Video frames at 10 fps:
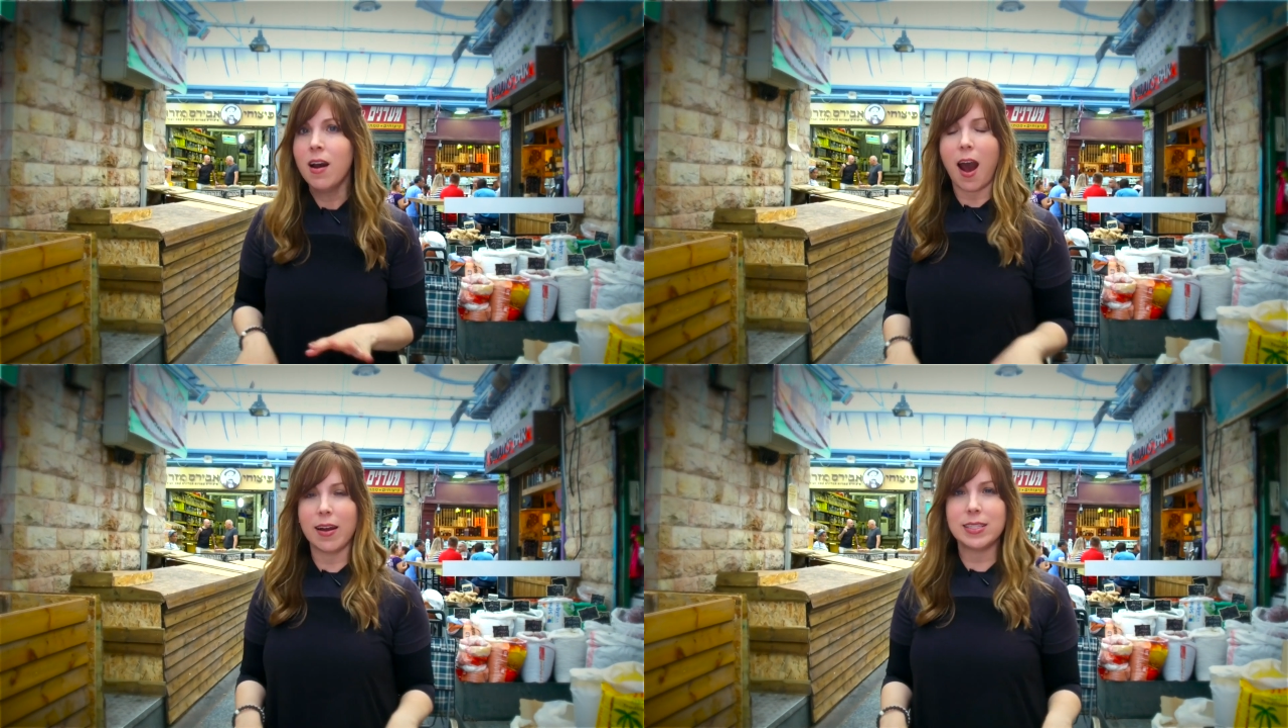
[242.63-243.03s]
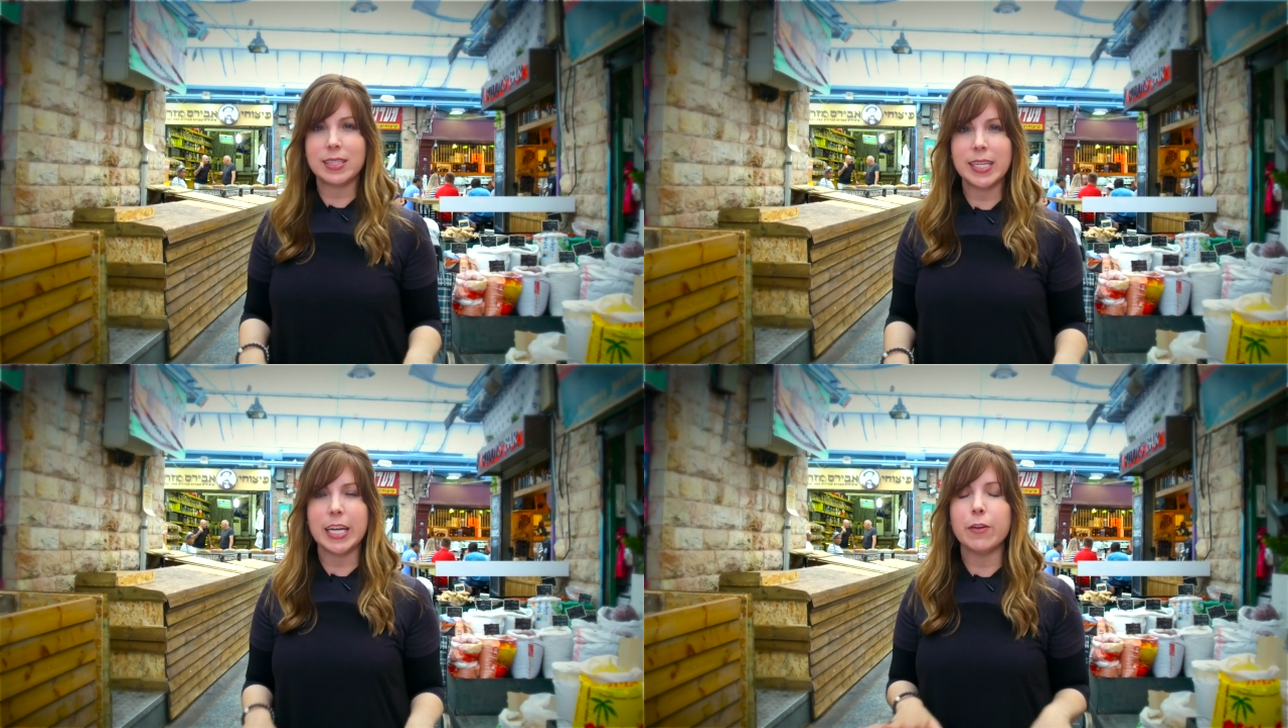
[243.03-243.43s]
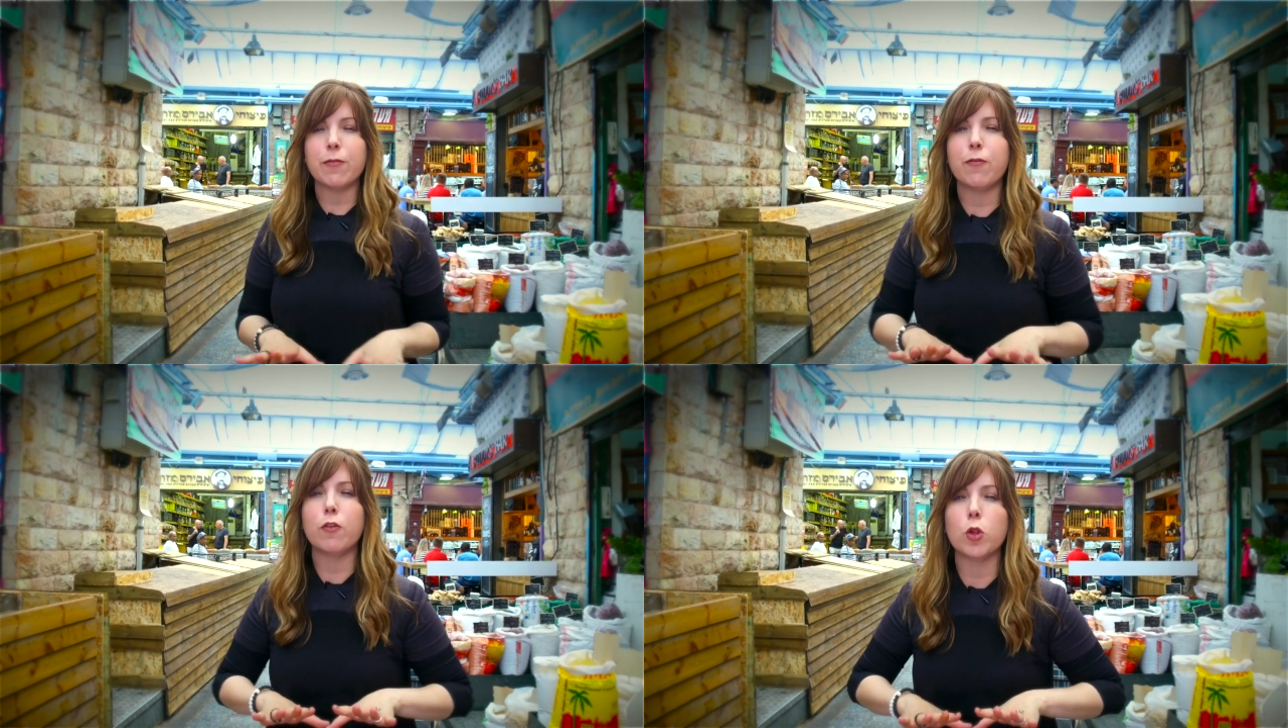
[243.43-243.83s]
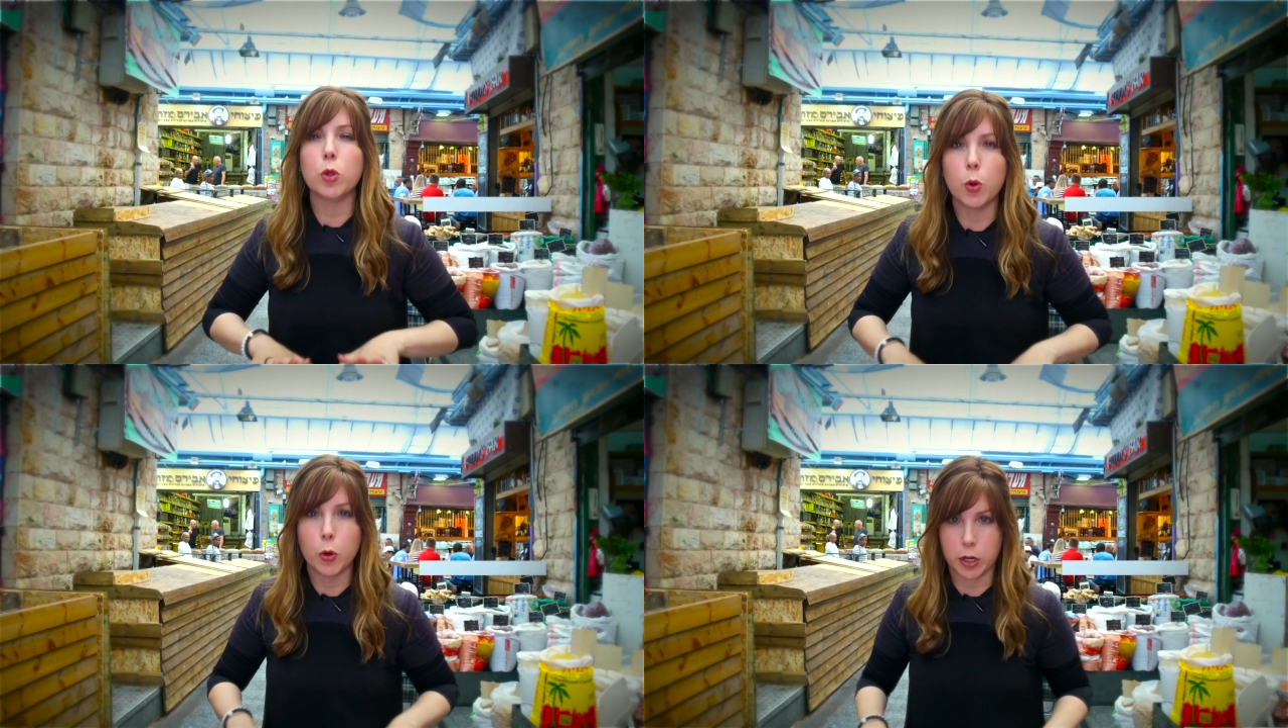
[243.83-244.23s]
Honestly, it
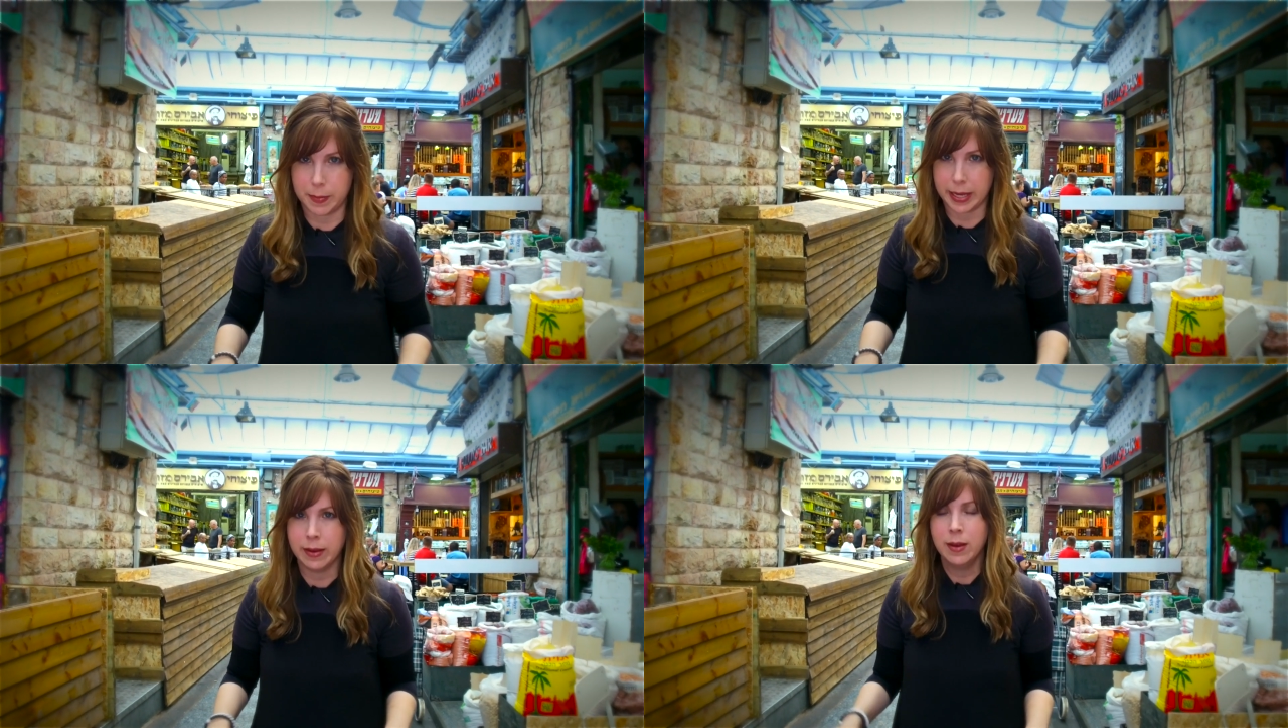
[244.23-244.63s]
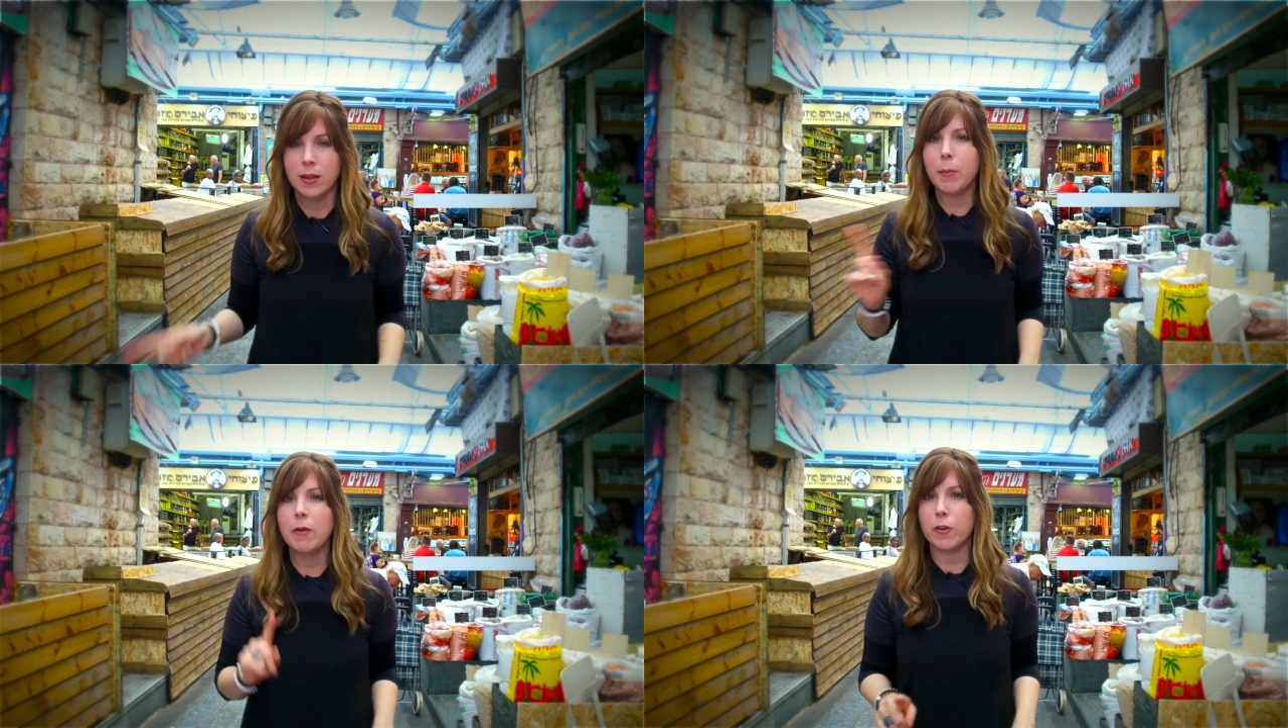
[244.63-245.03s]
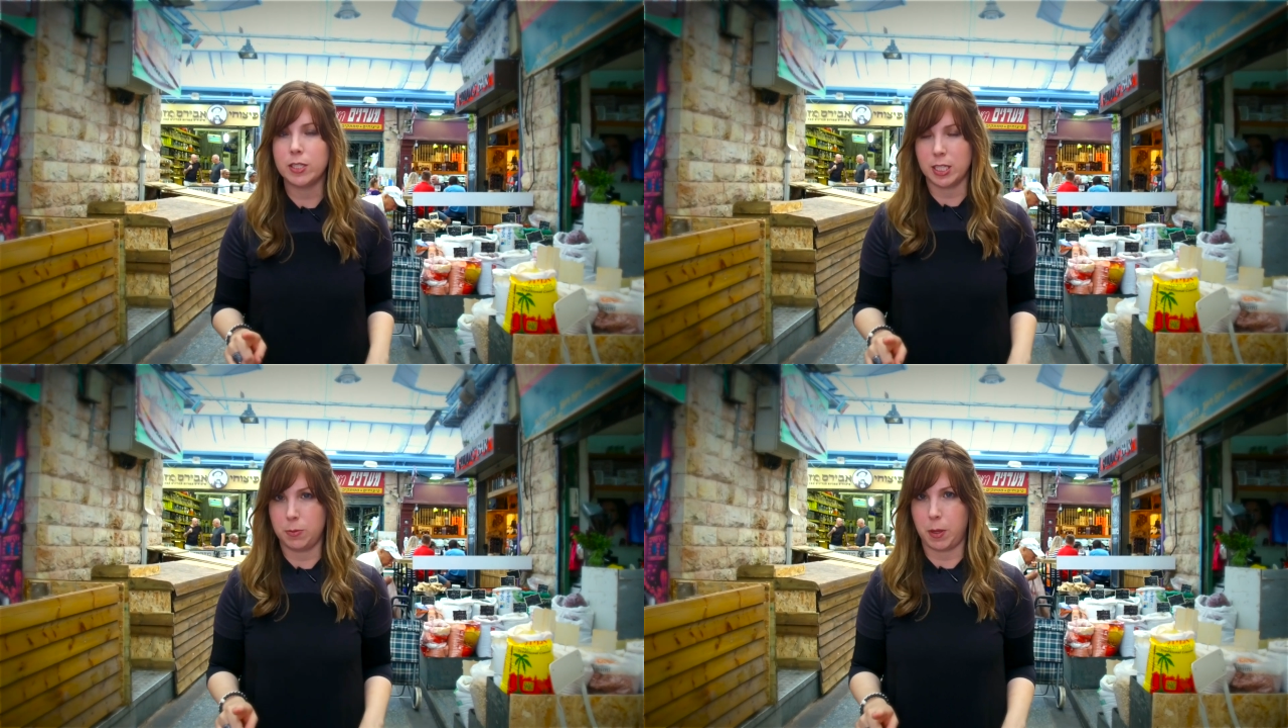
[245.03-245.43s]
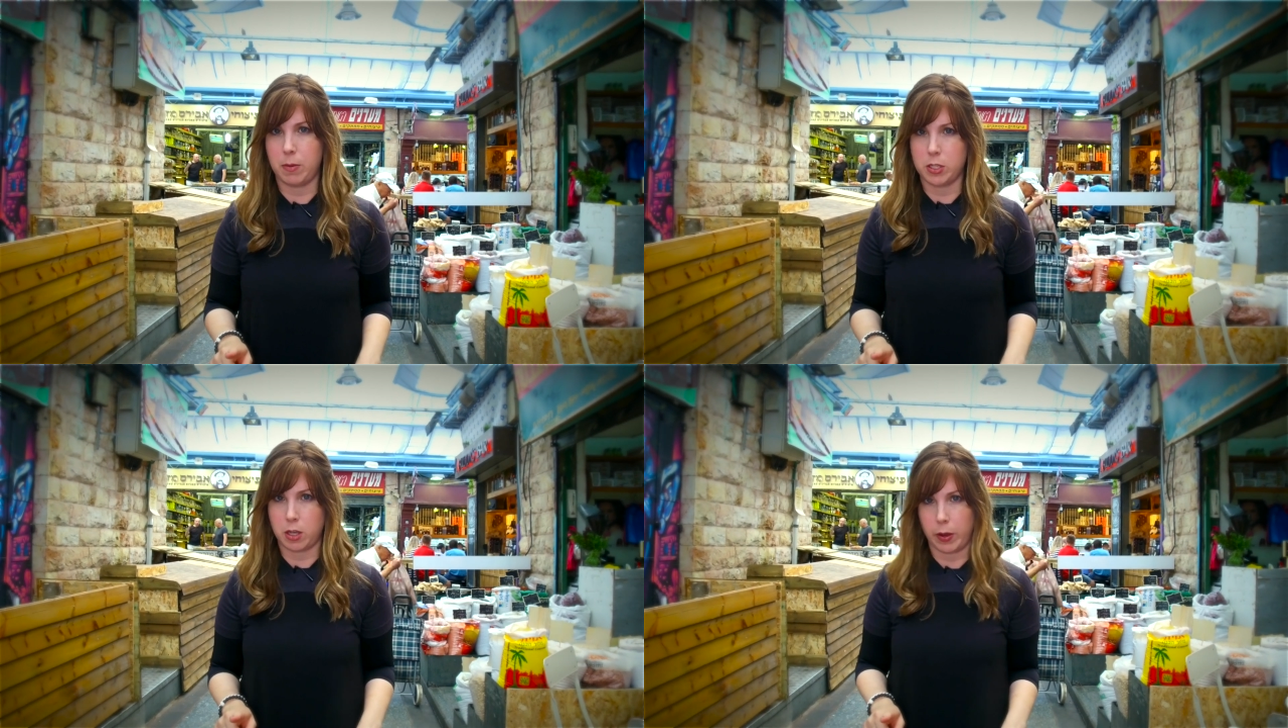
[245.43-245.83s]
floored me. Let me first explain
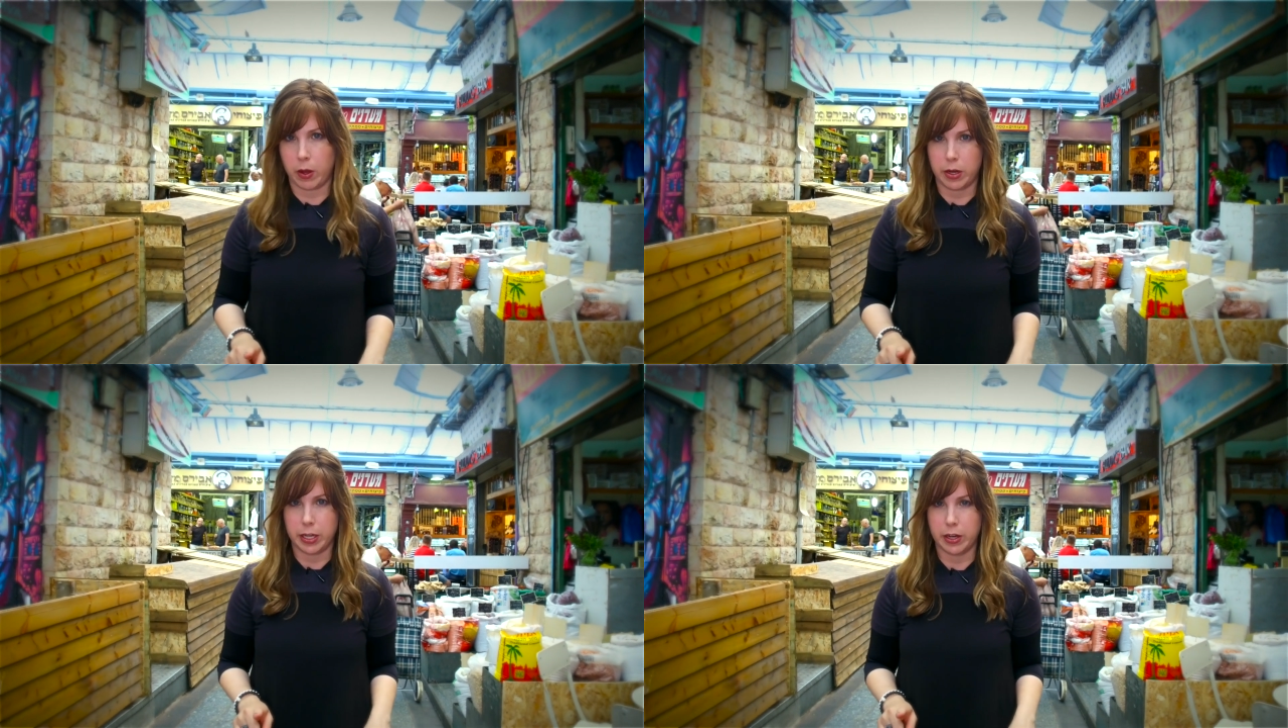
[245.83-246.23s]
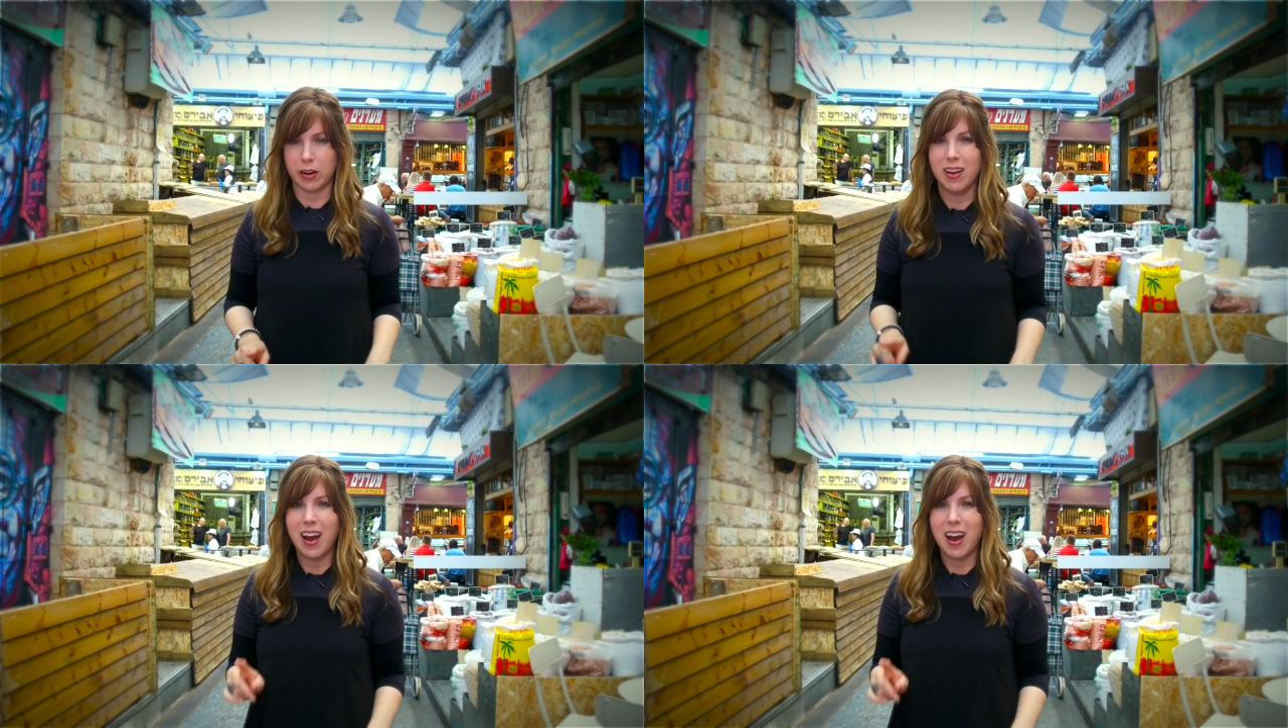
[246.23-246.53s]
what's going on here.